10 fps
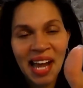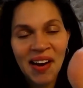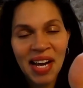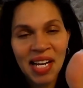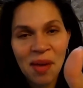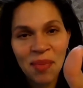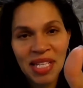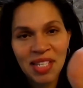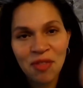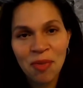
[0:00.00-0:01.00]
All right, God
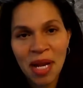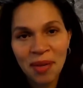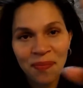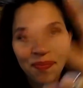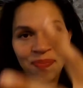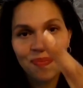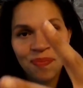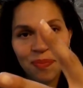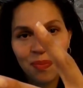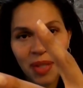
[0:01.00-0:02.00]
bless everybody.
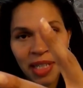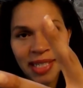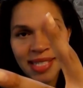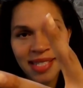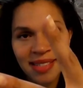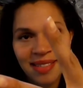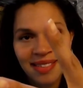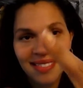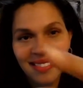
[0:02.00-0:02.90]
Peace.